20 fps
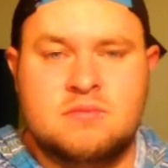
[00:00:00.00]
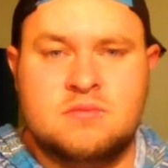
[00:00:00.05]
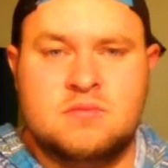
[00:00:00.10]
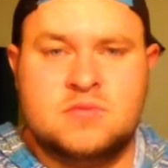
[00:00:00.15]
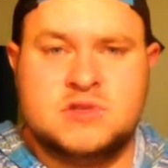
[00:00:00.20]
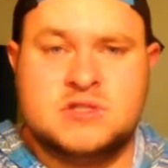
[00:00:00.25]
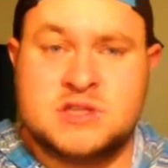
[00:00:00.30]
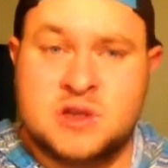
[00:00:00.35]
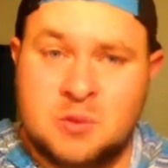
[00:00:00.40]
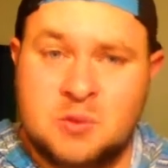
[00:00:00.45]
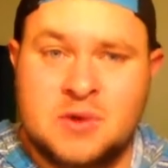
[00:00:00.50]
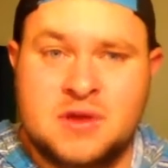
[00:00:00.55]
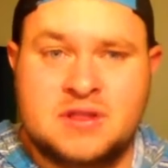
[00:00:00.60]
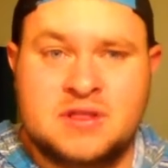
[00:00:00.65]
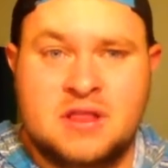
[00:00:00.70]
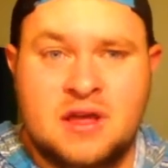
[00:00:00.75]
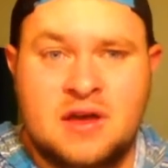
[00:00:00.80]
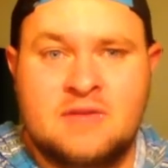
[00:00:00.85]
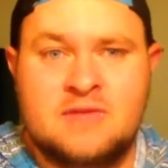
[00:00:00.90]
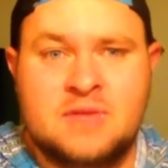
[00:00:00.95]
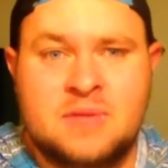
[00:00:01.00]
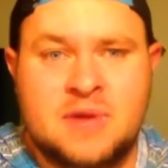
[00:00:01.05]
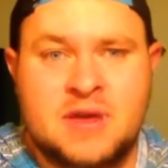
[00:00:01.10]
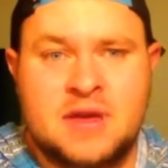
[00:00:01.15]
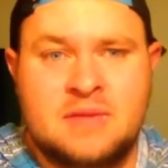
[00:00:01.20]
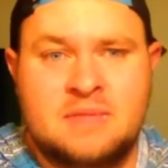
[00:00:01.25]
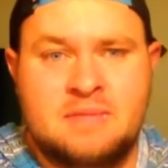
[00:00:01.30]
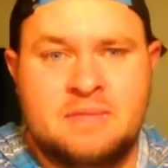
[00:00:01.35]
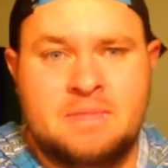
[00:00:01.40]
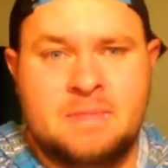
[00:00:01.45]
someone loved
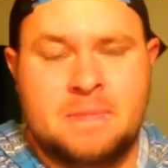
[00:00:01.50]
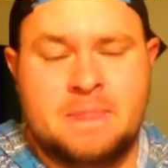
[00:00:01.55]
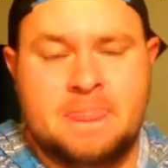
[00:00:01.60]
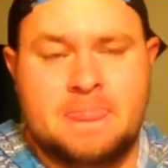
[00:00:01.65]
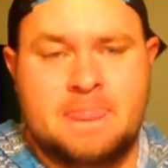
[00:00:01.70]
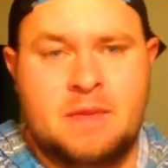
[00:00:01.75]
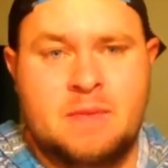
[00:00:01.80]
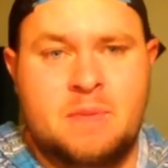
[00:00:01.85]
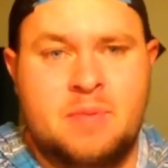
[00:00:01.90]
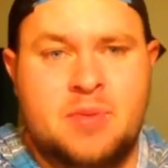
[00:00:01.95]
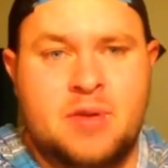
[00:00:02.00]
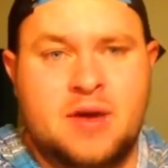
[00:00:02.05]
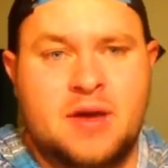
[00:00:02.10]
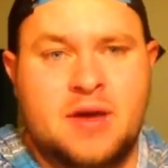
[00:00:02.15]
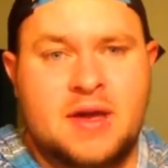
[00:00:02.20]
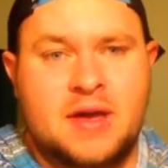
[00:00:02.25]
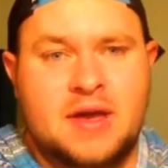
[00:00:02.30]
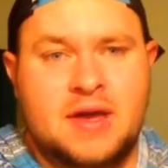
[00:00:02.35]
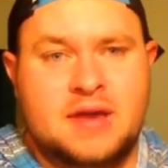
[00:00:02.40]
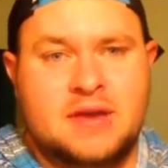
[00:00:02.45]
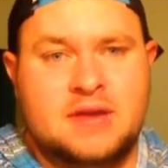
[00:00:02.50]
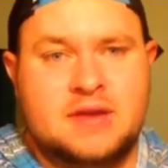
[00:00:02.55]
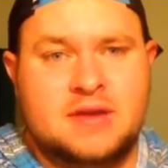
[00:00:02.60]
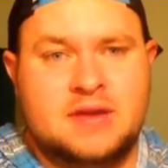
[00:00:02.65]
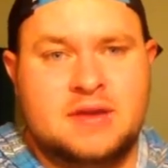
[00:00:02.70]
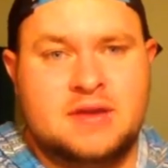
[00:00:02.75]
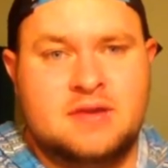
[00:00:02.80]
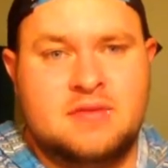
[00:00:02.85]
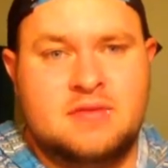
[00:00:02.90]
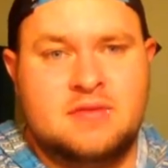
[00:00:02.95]
me, but
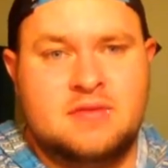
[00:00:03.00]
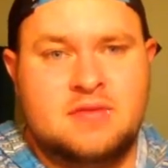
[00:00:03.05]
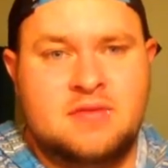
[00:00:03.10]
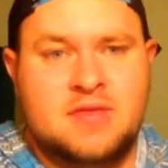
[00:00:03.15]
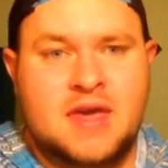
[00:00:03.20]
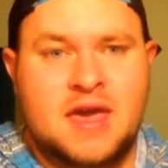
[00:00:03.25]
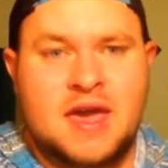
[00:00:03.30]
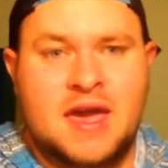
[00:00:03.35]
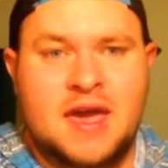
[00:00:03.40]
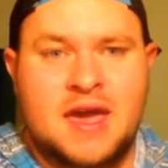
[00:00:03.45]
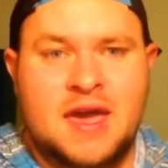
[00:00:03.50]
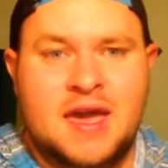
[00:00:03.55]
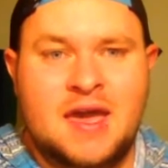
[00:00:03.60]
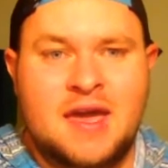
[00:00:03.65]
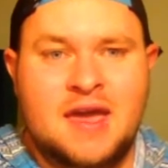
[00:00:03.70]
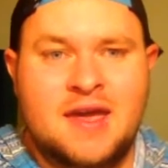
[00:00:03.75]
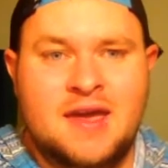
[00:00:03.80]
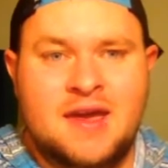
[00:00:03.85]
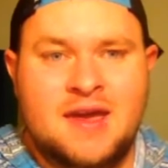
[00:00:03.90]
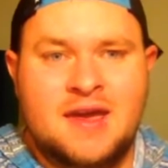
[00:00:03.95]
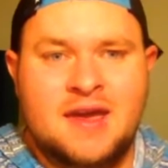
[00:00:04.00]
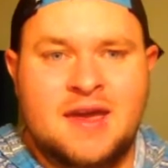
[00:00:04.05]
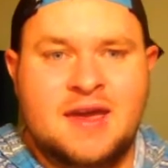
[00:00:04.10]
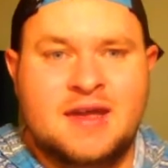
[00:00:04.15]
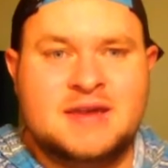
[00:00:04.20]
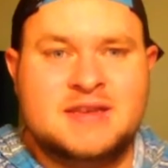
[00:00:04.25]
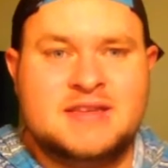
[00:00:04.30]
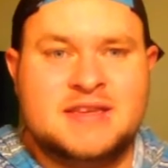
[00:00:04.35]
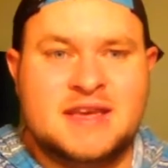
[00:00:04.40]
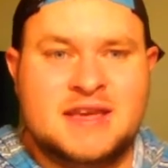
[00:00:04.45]
they
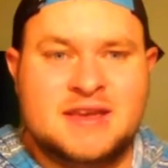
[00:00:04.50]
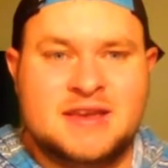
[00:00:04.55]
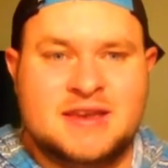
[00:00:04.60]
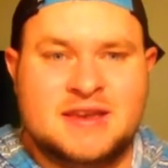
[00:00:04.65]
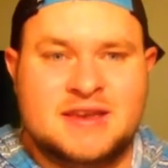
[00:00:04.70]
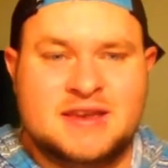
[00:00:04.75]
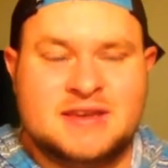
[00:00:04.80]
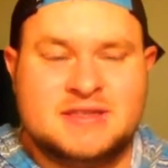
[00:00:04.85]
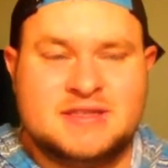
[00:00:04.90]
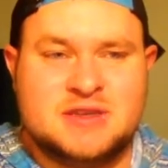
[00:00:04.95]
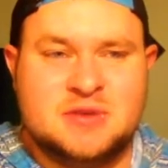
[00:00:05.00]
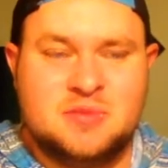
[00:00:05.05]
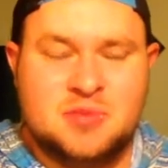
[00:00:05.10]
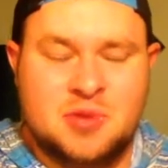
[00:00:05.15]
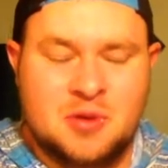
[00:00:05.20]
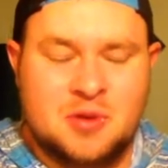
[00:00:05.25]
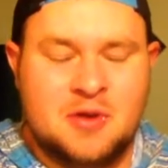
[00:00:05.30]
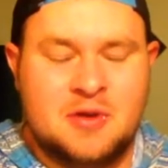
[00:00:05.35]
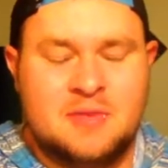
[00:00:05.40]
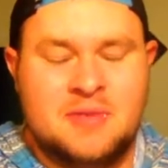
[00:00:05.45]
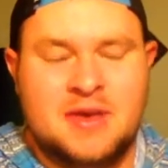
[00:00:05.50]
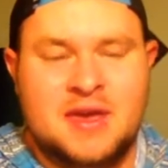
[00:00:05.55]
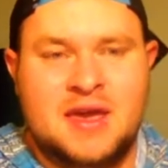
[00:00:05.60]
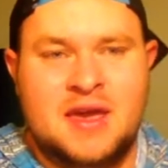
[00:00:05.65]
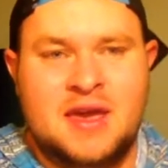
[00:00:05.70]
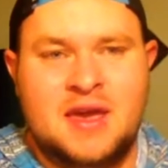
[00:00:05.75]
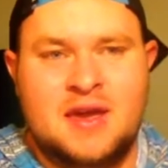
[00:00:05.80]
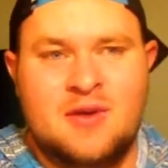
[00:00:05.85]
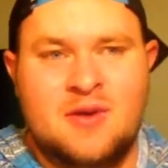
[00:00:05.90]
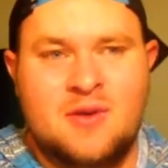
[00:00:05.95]
didn't support
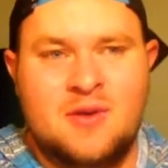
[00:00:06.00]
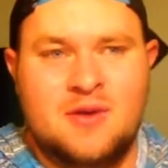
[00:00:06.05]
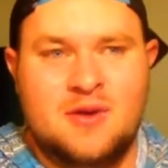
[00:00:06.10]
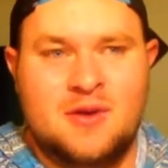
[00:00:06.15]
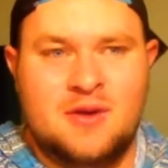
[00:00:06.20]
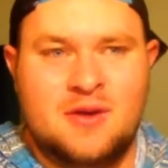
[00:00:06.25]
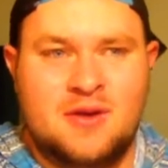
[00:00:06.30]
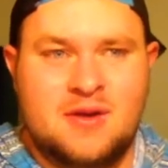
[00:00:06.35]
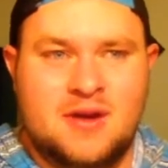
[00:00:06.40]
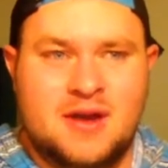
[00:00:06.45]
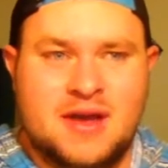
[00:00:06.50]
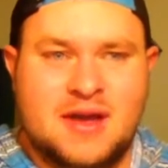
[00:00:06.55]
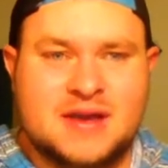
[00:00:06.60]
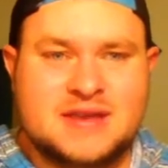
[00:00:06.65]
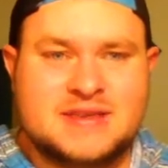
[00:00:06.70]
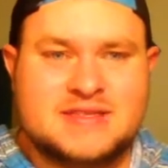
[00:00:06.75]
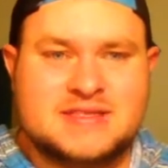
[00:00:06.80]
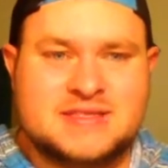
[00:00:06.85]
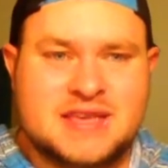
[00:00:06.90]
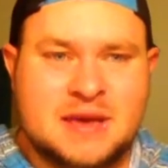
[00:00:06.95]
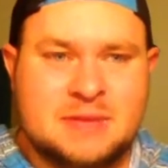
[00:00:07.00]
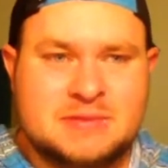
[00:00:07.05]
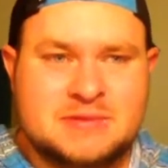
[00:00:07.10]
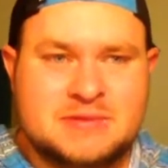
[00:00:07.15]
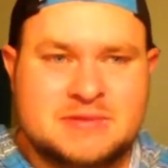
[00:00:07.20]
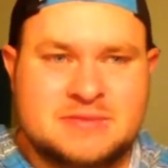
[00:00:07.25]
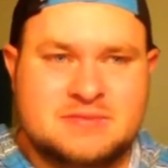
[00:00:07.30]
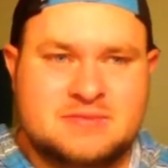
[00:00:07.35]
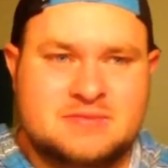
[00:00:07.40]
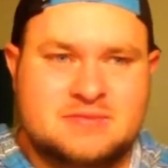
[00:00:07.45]
me or accept
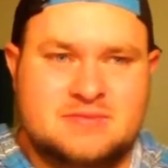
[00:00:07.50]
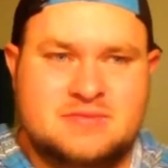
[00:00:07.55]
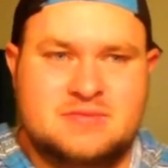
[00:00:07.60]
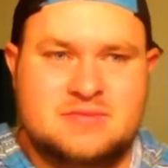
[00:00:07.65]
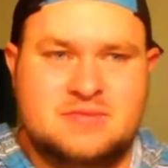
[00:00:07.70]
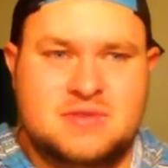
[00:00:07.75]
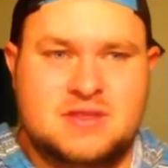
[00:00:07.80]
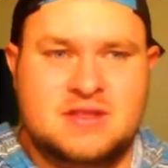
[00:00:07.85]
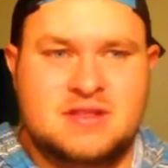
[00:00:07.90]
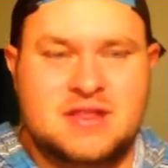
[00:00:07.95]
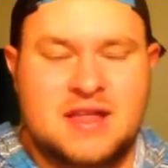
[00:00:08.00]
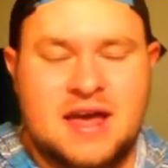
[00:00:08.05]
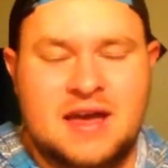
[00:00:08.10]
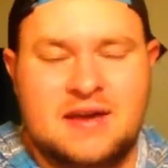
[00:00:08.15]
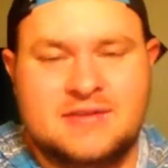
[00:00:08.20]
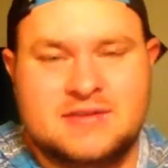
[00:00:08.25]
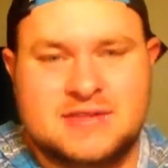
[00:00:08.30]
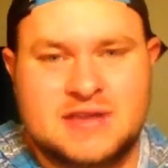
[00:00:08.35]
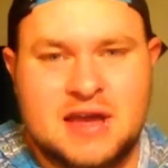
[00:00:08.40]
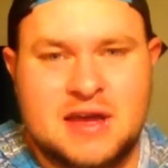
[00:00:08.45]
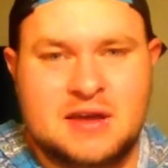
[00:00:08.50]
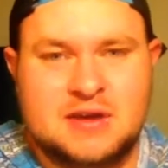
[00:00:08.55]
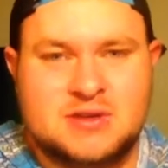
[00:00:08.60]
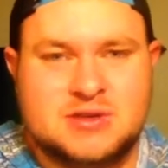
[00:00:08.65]
the lifestyle